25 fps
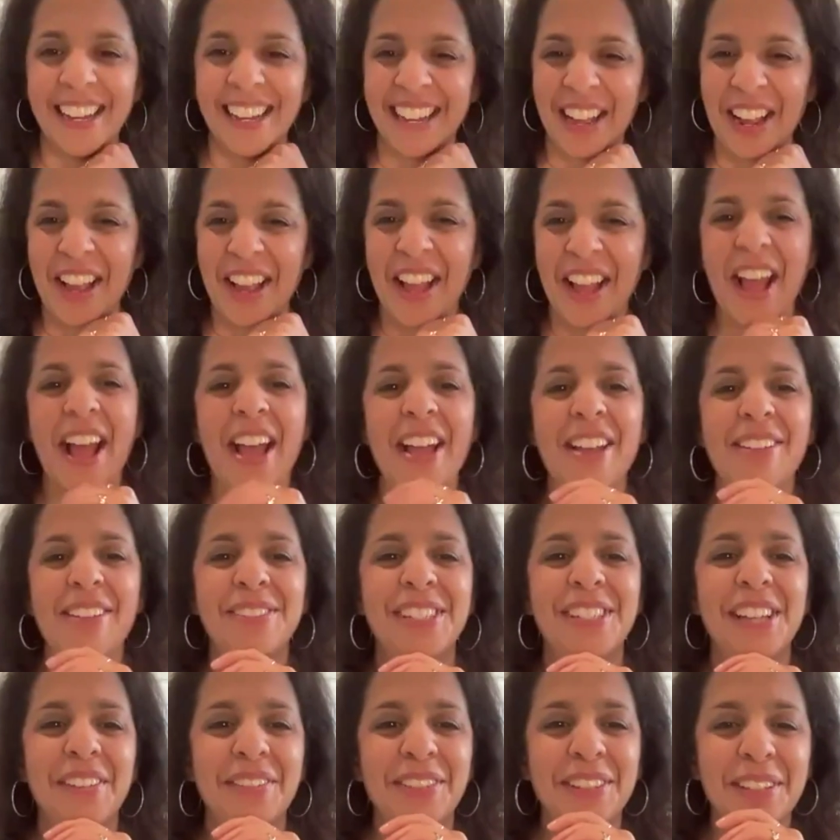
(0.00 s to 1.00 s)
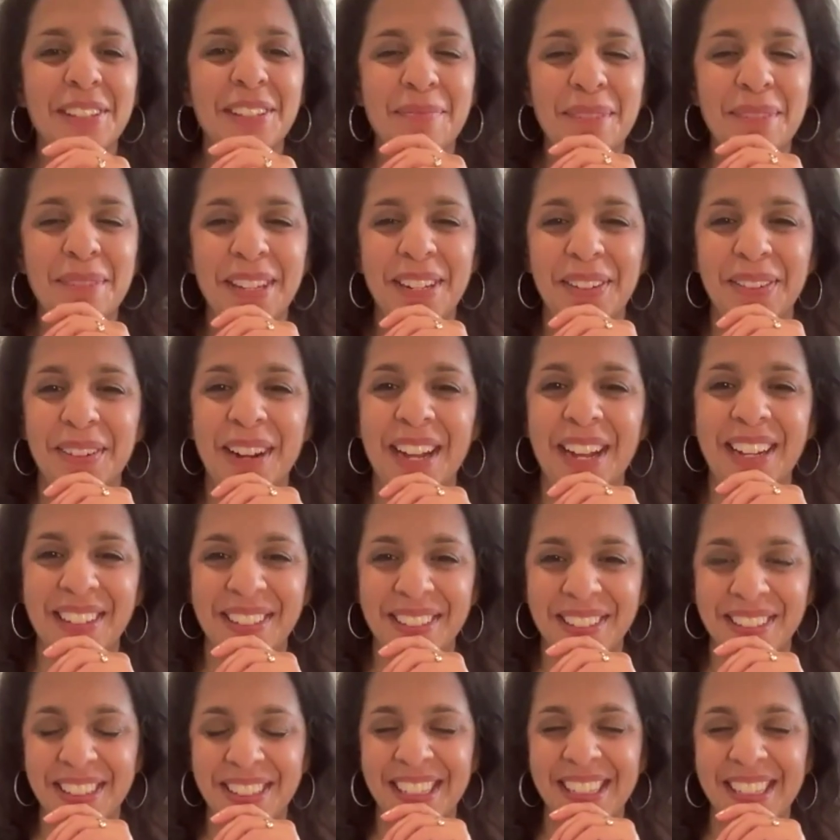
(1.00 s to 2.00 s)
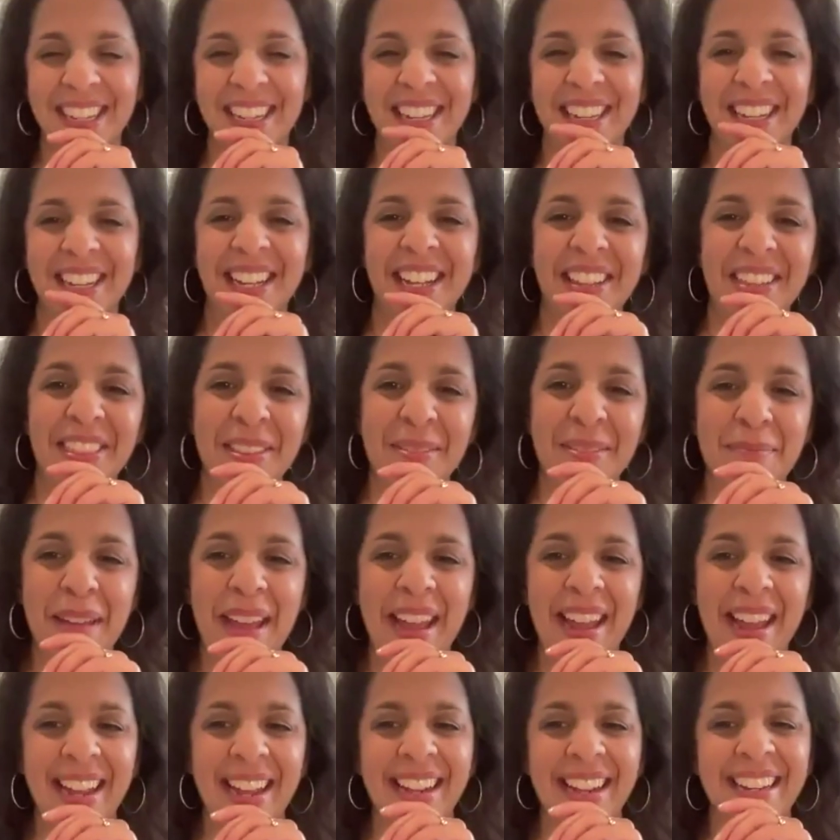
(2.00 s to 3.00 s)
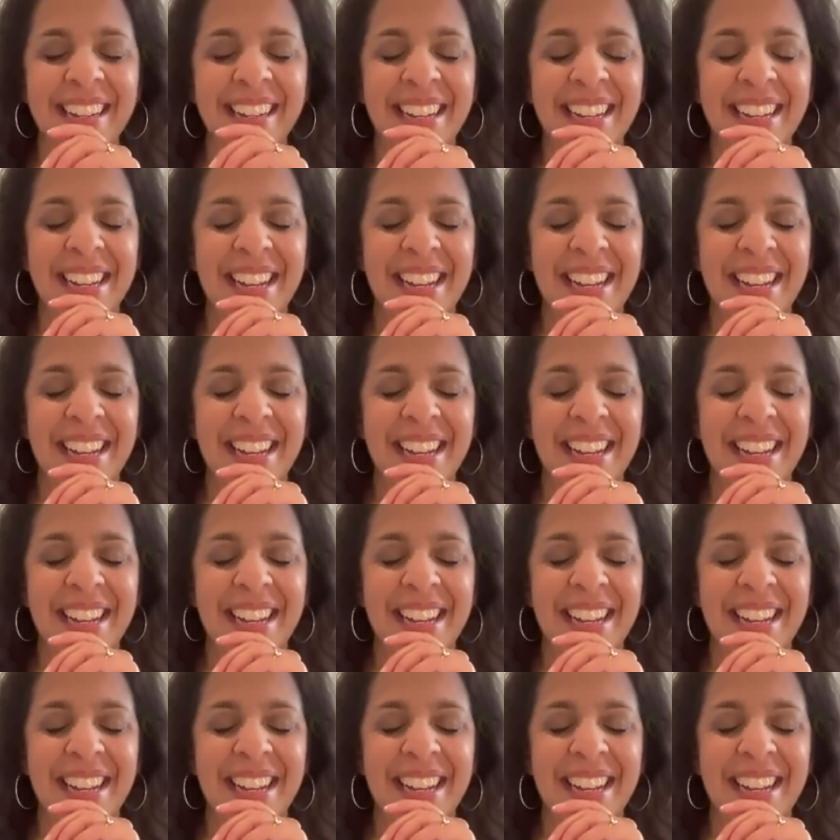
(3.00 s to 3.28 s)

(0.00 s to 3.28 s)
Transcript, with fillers: I have definitely been around uh, in the Bay